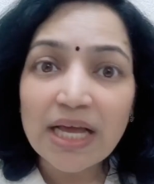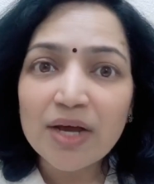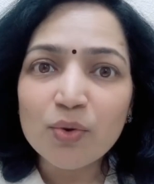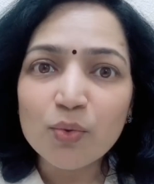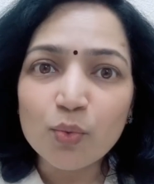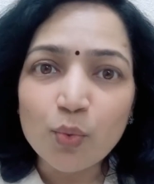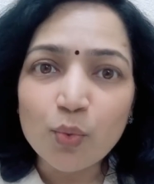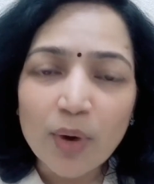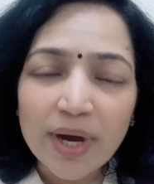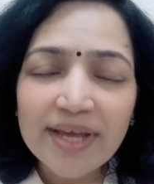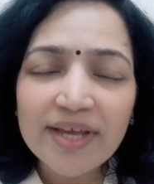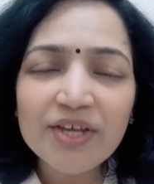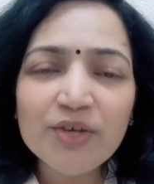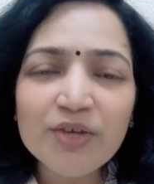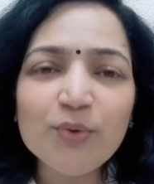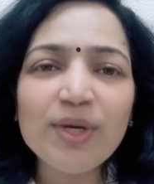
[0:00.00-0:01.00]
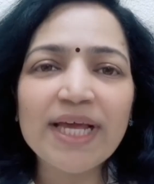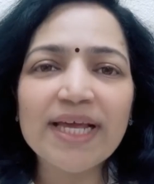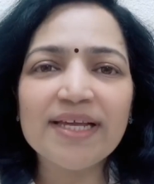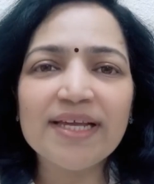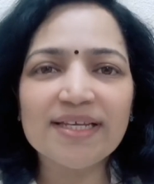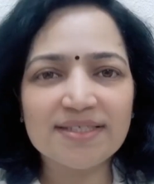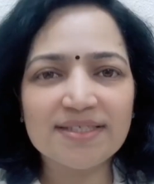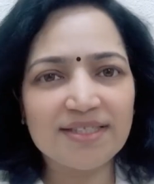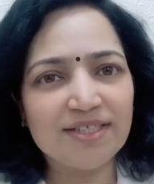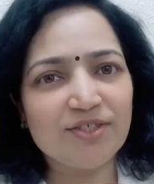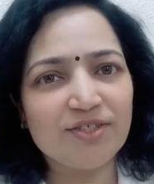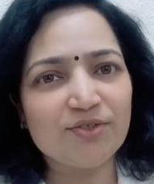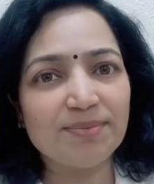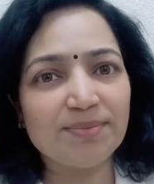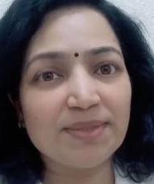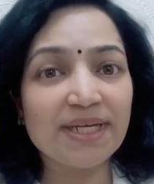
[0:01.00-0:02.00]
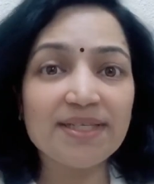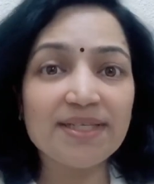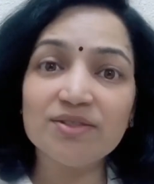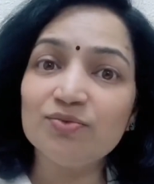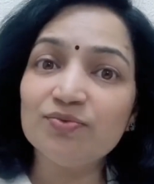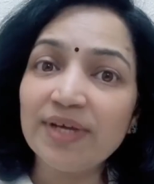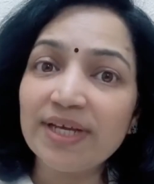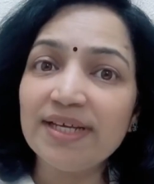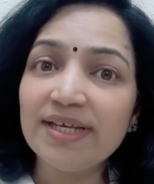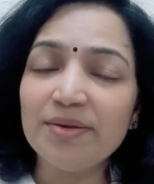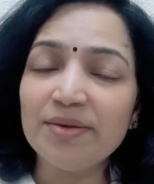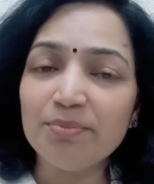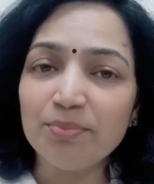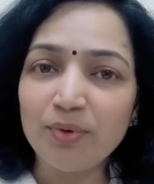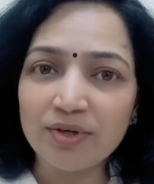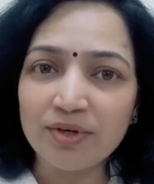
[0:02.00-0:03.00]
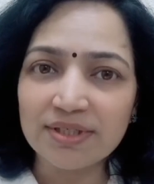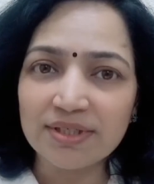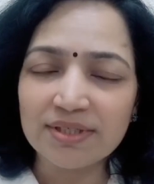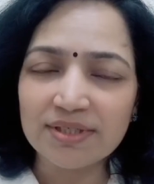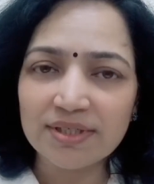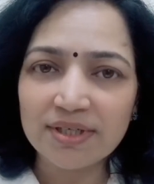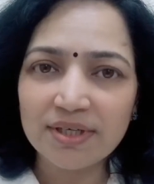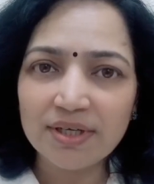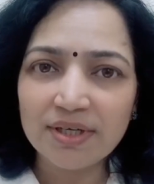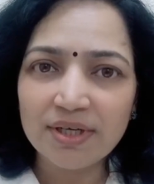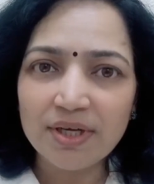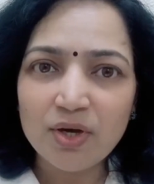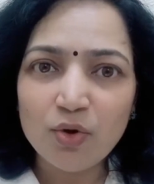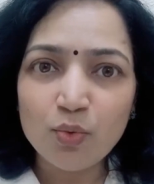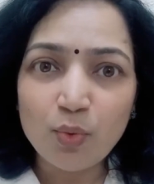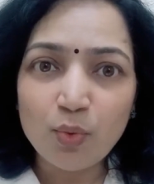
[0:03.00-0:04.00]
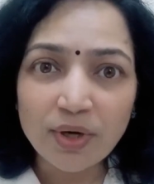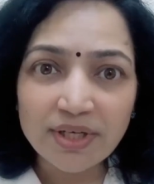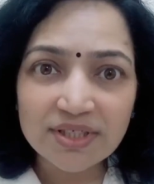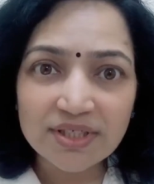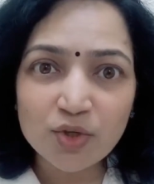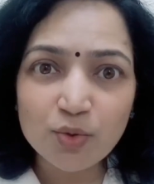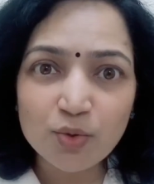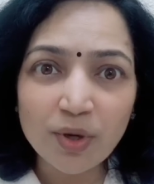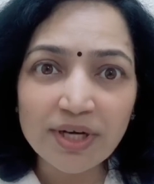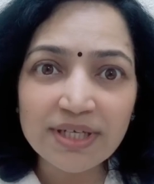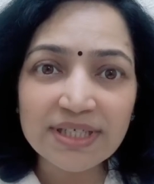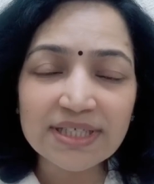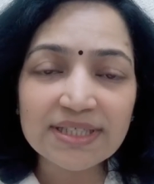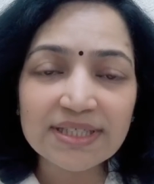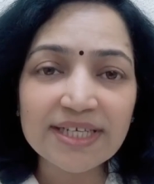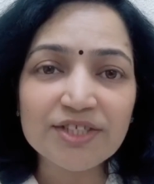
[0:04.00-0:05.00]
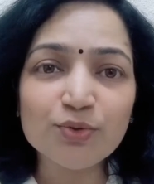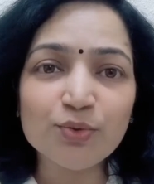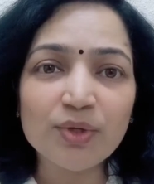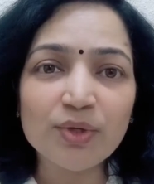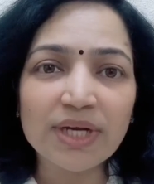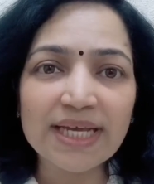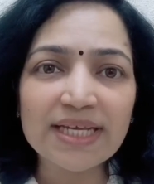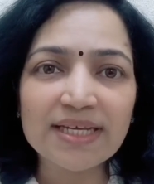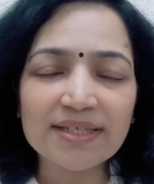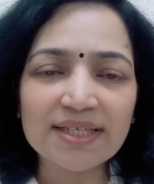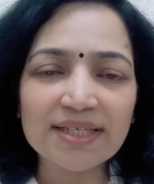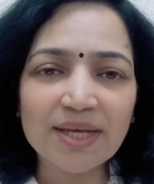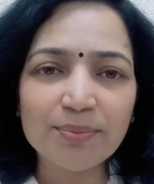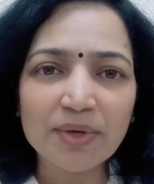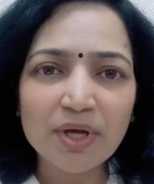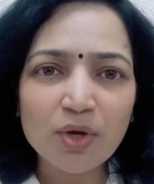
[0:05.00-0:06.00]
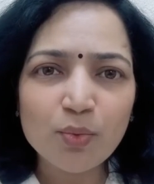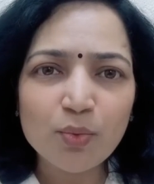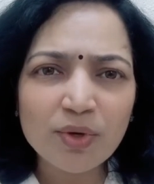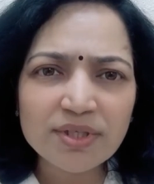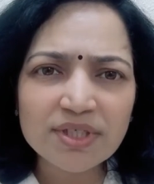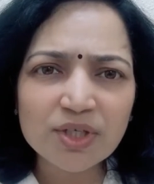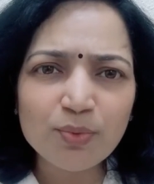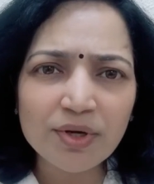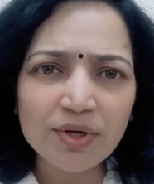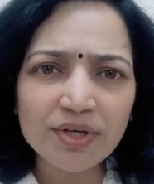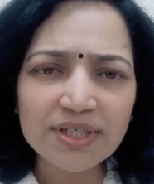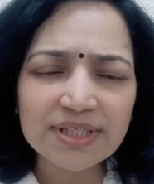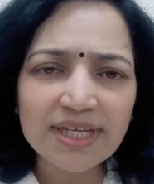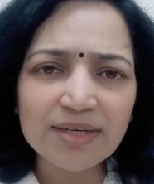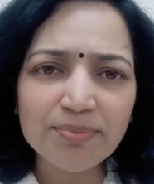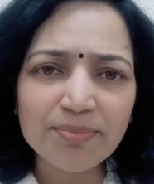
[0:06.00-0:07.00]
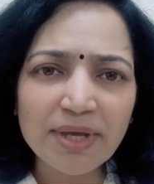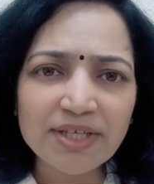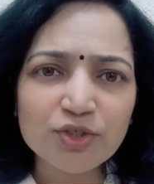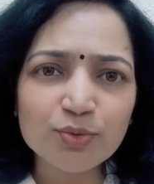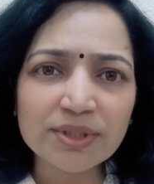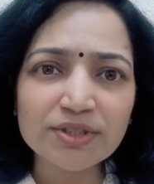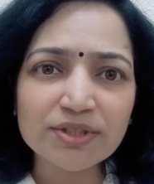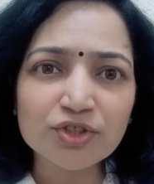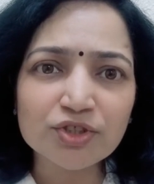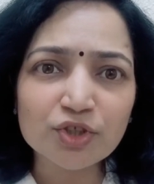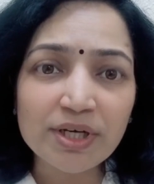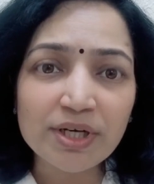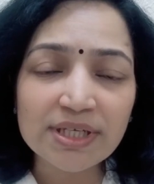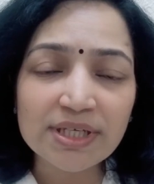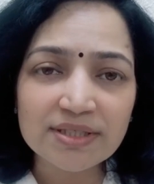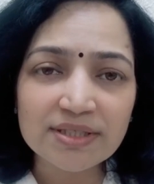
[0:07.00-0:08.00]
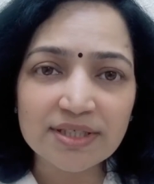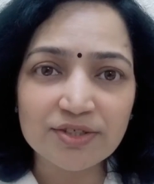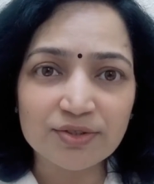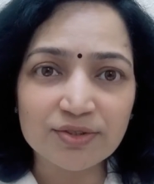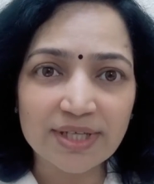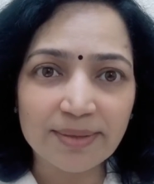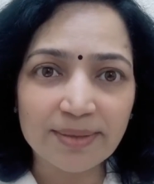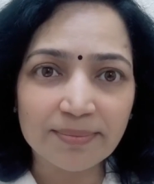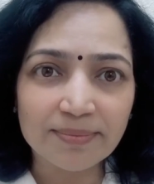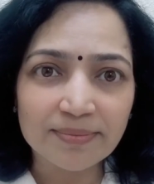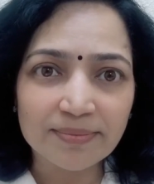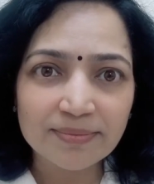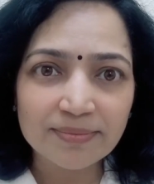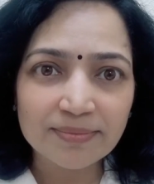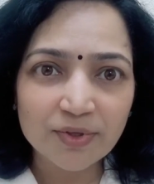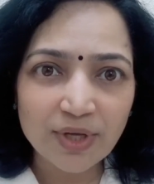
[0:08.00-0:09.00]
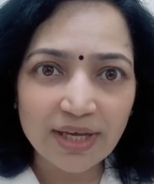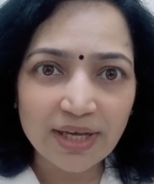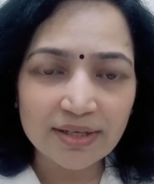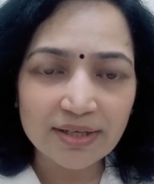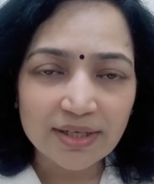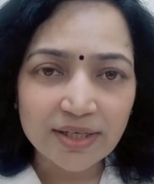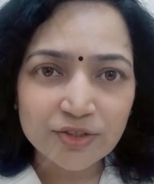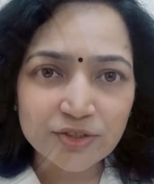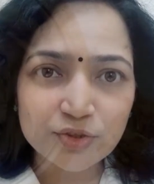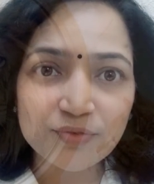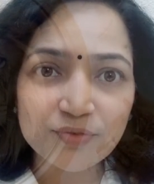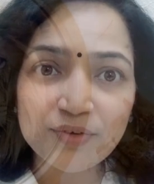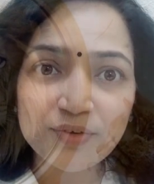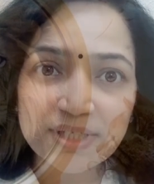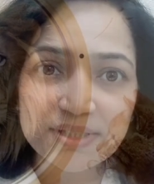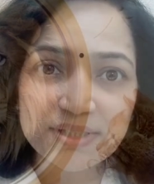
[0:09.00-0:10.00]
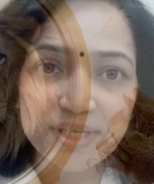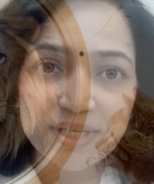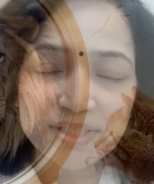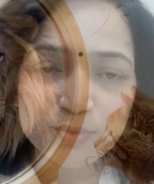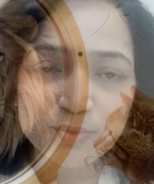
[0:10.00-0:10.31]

why you like listening to them. That is very important. What is the quality that you like in them? What is the quality that makes you enjoy listening to them? Okay, so the first task